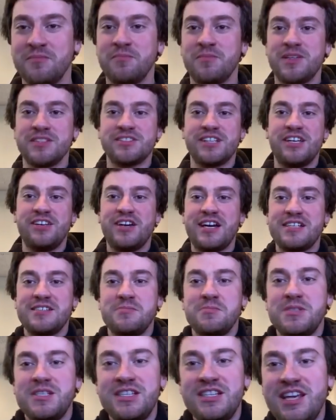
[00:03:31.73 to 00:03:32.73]
All right, you guys,
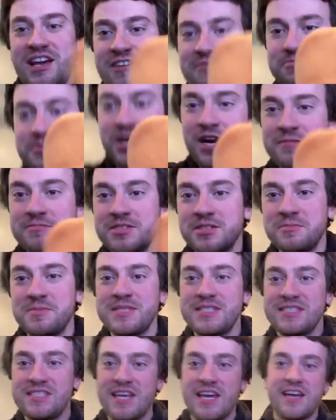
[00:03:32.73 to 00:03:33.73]
some CTF problems will be
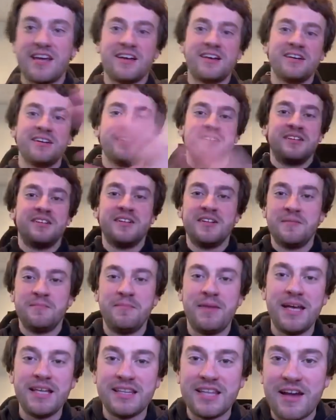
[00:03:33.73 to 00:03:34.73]
sick.
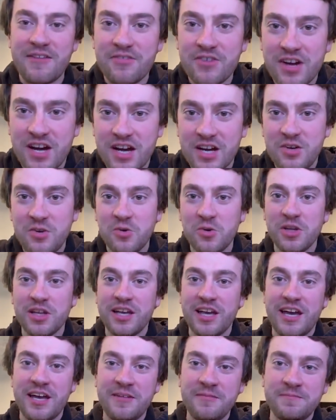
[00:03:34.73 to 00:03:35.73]
Make DEF CON cool
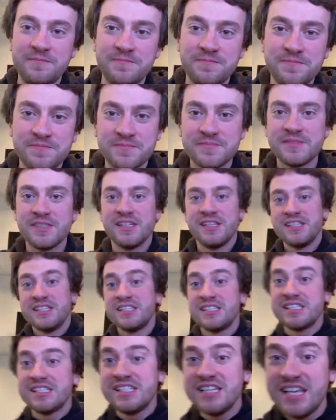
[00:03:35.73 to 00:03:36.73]
again.
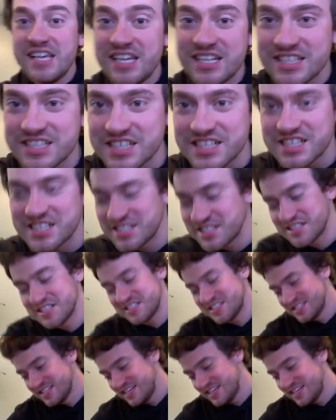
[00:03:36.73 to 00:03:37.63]
Sneakers!